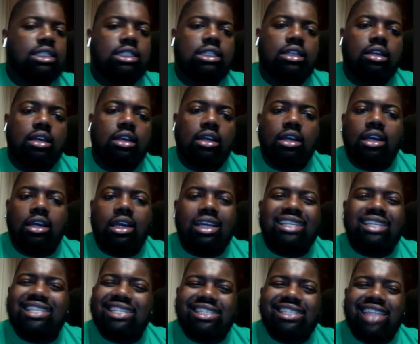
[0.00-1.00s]
Myles Garrett
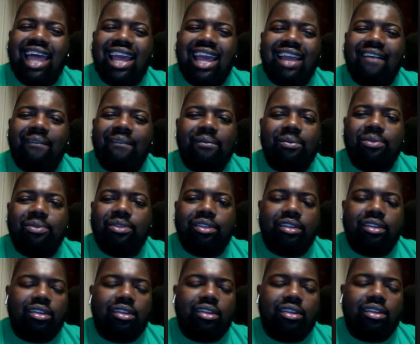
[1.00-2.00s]
getting quadruple
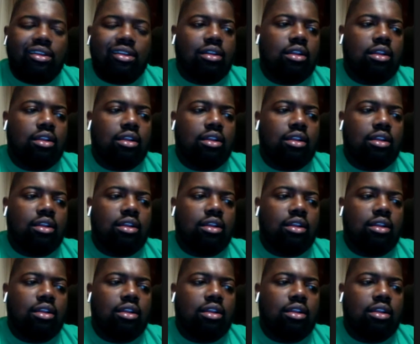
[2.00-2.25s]
team.